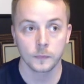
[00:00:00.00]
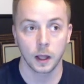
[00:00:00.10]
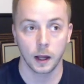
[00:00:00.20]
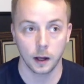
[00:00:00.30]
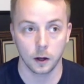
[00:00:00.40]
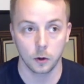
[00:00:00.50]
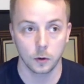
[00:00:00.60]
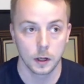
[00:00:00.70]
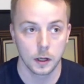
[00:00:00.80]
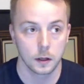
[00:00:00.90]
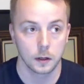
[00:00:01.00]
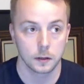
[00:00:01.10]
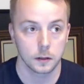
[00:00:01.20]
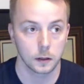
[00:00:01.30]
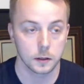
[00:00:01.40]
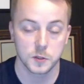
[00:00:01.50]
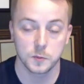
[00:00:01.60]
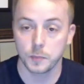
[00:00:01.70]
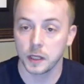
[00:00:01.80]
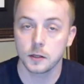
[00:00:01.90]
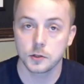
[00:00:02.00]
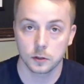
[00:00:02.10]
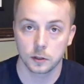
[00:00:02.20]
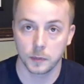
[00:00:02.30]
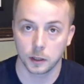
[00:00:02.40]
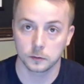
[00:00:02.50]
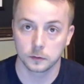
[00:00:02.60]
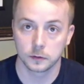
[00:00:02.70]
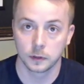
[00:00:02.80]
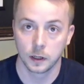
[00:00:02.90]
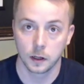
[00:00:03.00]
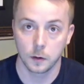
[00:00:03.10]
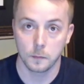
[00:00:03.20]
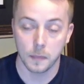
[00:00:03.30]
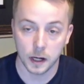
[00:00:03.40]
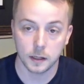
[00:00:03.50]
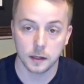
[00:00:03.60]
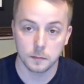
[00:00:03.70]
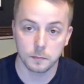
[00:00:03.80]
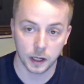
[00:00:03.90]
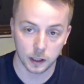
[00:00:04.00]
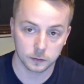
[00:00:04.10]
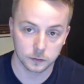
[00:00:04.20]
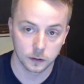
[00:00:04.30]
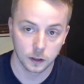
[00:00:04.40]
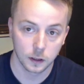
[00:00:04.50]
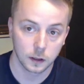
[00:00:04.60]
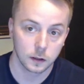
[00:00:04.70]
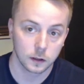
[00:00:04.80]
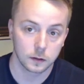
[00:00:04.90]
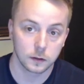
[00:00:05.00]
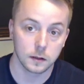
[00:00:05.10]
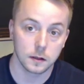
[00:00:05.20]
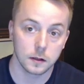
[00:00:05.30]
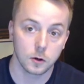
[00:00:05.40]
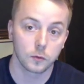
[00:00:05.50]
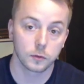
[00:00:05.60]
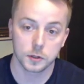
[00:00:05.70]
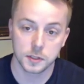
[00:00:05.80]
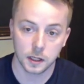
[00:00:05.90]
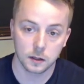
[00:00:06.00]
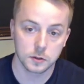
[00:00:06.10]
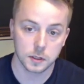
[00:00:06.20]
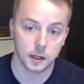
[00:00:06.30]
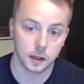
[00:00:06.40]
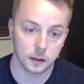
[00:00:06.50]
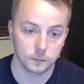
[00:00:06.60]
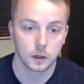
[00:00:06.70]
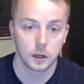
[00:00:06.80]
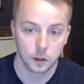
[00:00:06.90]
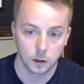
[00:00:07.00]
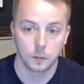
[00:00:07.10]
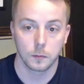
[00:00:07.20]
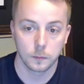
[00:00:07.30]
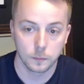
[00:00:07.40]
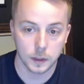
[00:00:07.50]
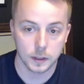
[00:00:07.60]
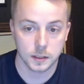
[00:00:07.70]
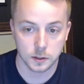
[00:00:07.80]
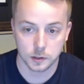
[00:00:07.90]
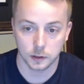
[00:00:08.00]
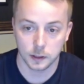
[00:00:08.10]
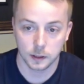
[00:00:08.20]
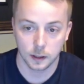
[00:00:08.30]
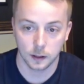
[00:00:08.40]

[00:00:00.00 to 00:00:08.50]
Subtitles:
how spending certain amounts might impact the overall sales and essentially